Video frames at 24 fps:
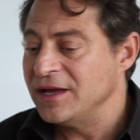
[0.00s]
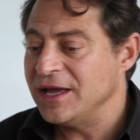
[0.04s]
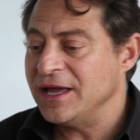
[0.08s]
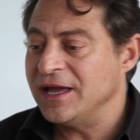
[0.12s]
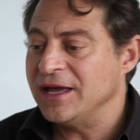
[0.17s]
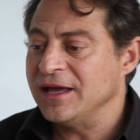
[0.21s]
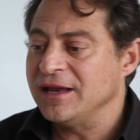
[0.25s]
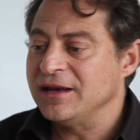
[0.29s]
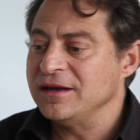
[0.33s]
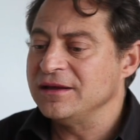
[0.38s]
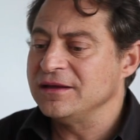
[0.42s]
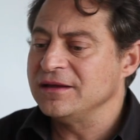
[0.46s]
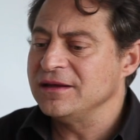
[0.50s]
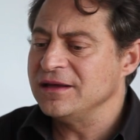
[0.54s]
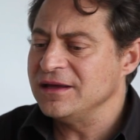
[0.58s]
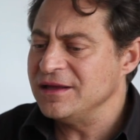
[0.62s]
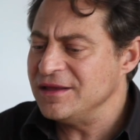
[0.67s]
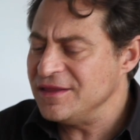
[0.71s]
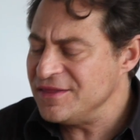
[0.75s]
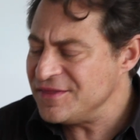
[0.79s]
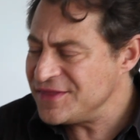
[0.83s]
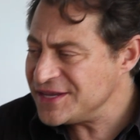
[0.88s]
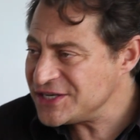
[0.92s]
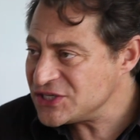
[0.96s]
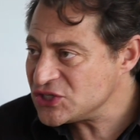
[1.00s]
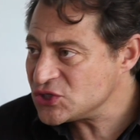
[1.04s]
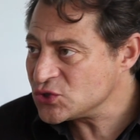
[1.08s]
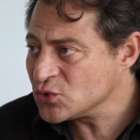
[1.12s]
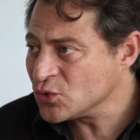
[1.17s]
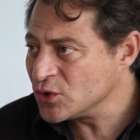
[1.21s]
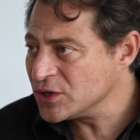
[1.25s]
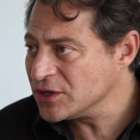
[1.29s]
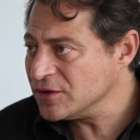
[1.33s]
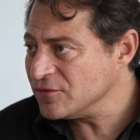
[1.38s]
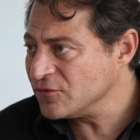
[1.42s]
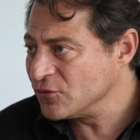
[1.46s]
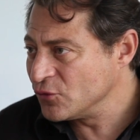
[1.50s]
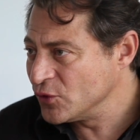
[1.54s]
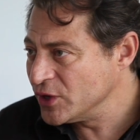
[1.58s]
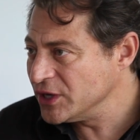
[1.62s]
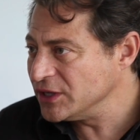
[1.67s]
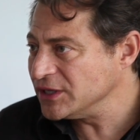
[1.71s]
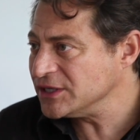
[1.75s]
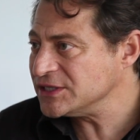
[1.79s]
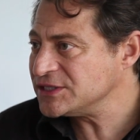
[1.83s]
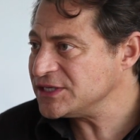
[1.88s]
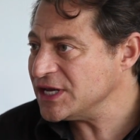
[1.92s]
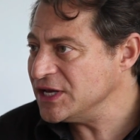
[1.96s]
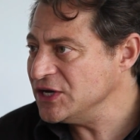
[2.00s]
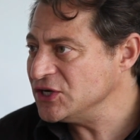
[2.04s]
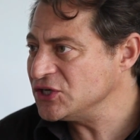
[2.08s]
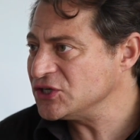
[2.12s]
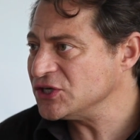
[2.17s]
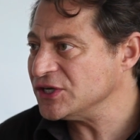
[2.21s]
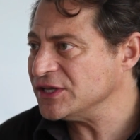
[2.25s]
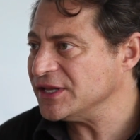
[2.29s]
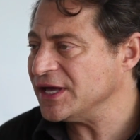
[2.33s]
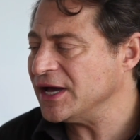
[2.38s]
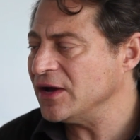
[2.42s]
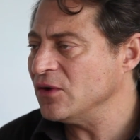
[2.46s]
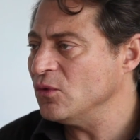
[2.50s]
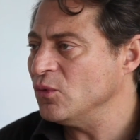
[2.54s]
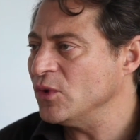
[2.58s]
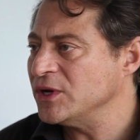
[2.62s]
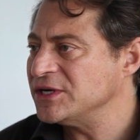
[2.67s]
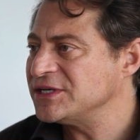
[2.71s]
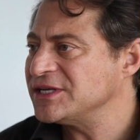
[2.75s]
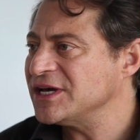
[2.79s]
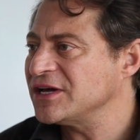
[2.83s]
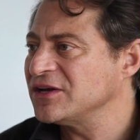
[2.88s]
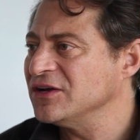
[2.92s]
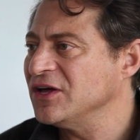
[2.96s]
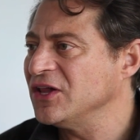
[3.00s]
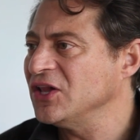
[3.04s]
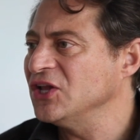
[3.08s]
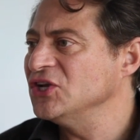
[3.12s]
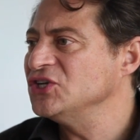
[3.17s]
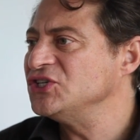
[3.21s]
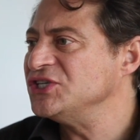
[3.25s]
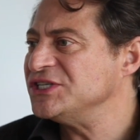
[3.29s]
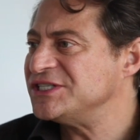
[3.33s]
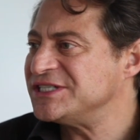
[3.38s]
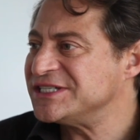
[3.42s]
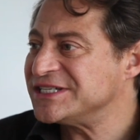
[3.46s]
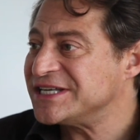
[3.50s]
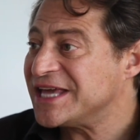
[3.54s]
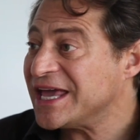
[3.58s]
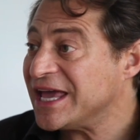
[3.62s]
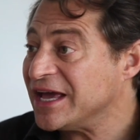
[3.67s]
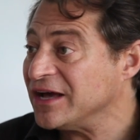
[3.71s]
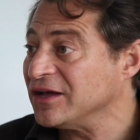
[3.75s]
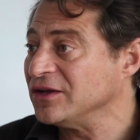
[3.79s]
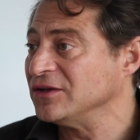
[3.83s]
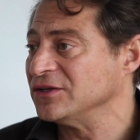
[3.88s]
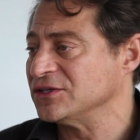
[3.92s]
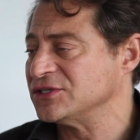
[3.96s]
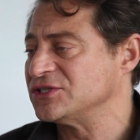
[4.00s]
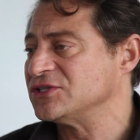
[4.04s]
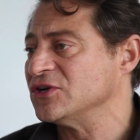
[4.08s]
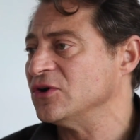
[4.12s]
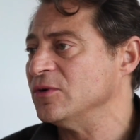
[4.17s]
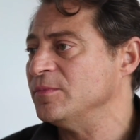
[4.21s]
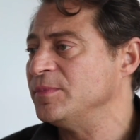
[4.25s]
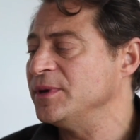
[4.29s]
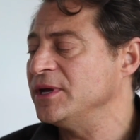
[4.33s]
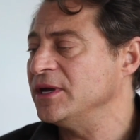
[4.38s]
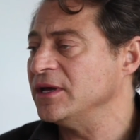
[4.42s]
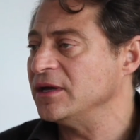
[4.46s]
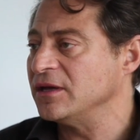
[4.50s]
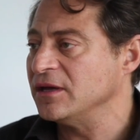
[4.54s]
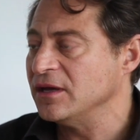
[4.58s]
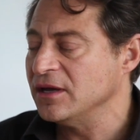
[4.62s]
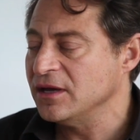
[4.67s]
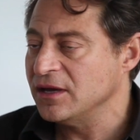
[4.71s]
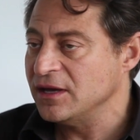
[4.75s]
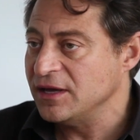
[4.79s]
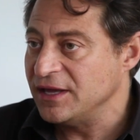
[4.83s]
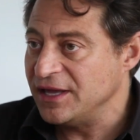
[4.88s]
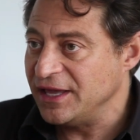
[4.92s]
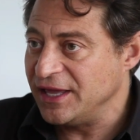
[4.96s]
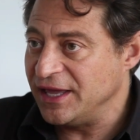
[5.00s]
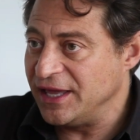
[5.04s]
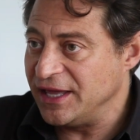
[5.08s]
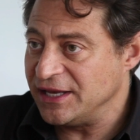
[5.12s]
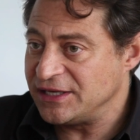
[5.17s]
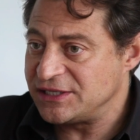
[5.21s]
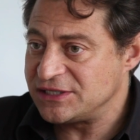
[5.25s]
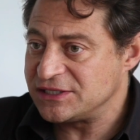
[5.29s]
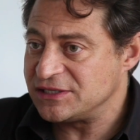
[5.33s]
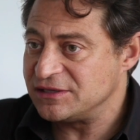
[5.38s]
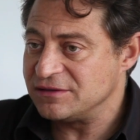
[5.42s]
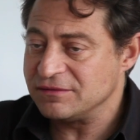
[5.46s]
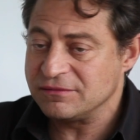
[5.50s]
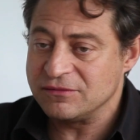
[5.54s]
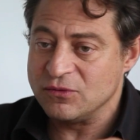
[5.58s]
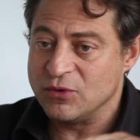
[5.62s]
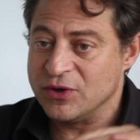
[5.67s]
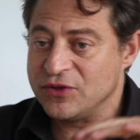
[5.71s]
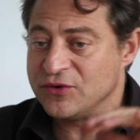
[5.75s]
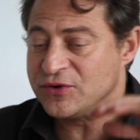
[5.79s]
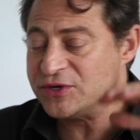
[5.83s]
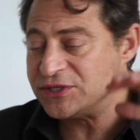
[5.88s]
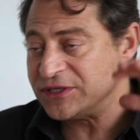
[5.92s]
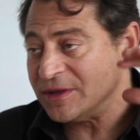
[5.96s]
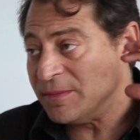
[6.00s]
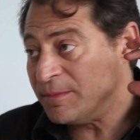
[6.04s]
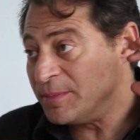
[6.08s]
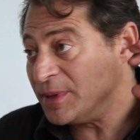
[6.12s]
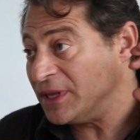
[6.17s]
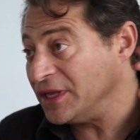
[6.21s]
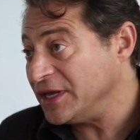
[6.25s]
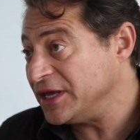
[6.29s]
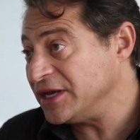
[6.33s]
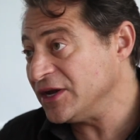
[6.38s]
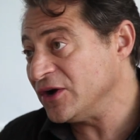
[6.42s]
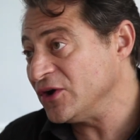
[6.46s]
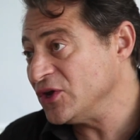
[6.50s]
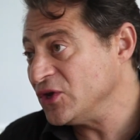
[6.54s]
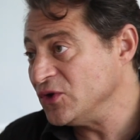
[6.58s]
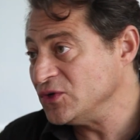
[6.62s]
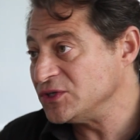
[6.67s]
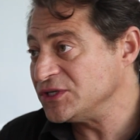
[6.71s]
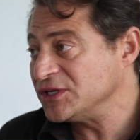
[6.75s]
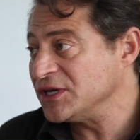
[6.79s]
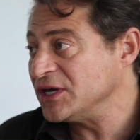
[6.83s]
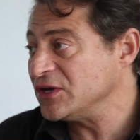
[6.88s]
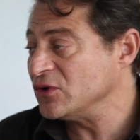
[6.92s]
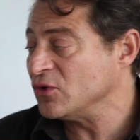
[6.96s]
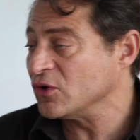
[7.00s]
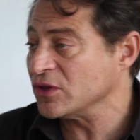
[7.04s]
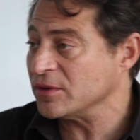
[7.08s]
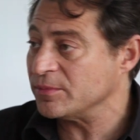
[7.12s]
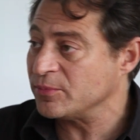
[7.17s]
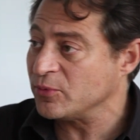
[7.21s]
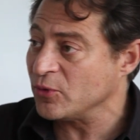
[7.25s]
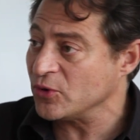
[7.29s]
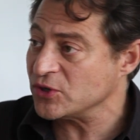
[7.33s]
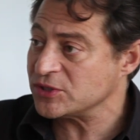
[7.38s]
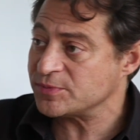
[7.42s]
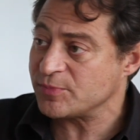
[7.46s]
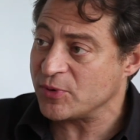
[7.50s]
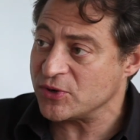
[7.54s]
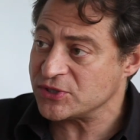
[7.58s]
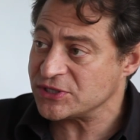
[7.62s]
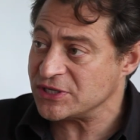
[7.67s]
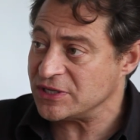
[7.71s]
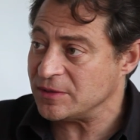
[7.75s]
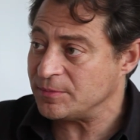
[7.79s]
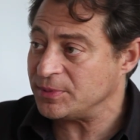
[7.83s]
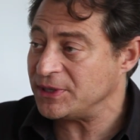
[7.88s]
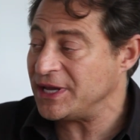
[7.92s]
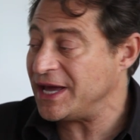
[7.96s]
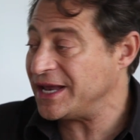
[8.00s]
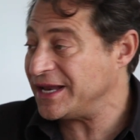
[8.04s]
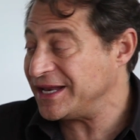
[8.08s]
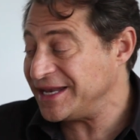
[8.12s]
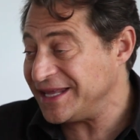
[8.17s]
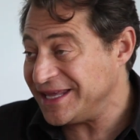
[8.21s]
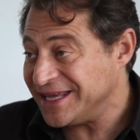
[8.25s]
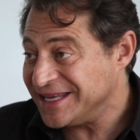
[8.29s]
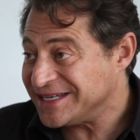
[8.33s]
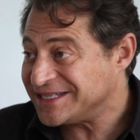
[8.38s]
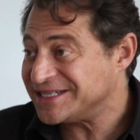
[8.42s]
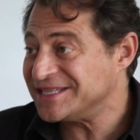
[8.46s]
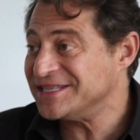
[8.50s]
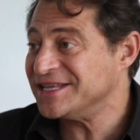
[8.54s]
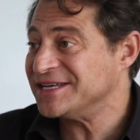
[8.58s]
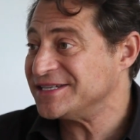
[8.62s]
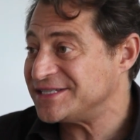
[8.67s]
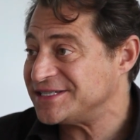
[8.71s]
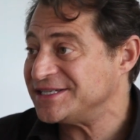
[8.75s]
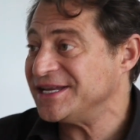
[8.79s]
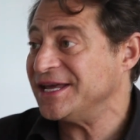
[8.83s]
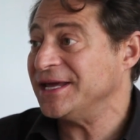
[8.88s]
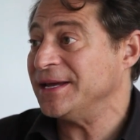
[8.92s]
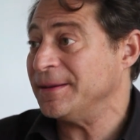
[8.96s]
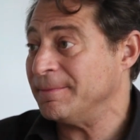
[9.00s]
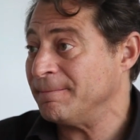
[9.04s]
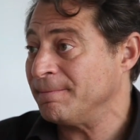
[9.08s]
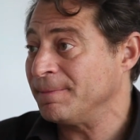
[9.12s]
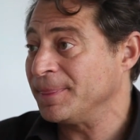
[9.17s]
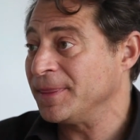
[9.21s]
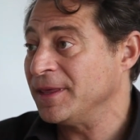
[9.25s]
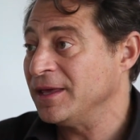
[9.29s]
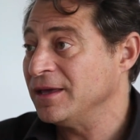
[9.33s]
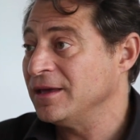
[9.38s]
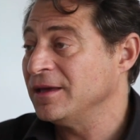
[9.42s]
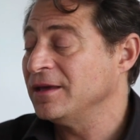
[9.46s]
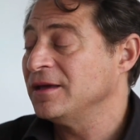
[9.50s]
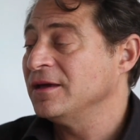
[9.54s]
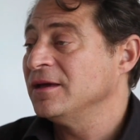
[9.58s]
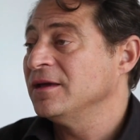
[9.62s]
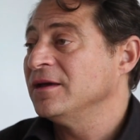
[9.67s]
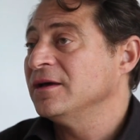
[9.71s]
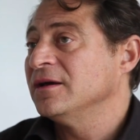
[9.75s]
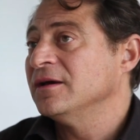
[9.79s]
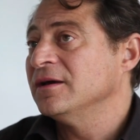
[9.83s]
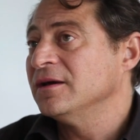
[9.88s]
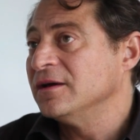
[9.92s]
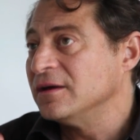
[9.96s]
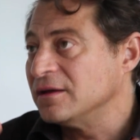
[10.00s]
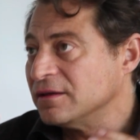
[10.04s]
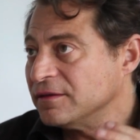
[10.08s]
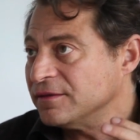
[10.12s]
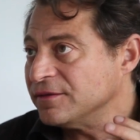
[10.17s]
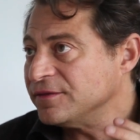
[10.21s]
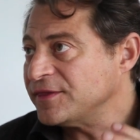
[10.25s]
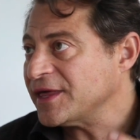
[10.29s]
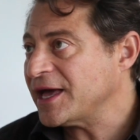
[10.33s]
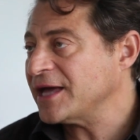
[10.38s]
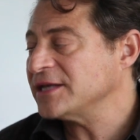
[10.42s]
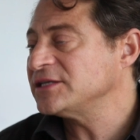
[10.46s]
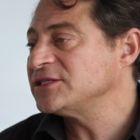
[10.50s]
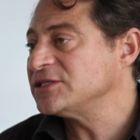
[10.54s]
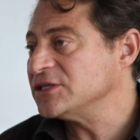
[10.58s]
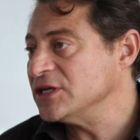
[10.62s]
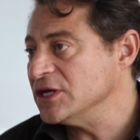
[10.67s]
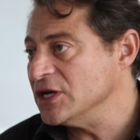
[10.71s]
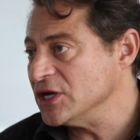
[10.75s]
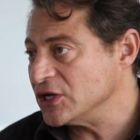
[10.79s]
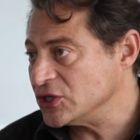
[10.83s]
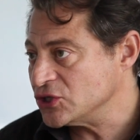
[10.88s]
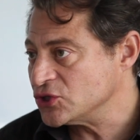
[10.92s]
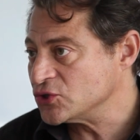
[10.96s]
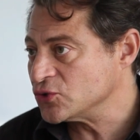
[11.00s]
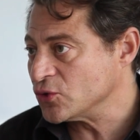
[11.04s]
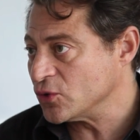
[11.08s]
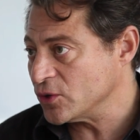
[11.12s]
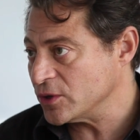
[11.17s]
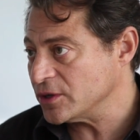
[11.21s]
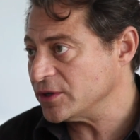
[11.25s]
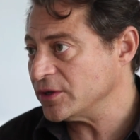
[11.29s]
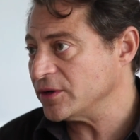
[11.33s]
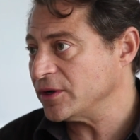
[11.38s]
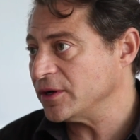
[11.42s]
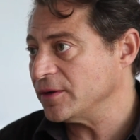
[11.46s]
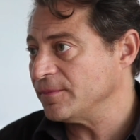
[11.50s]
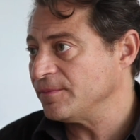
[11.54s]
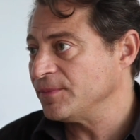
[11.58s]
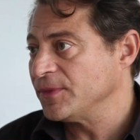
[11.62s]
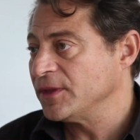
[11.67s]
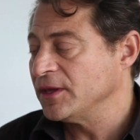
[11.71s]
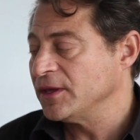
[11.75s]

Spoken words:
And this sort of realization that when technology scales so big, it's whether it's a billionaire using it or the poorest person on the planet, it's the same. Yeah. That's extraordinary.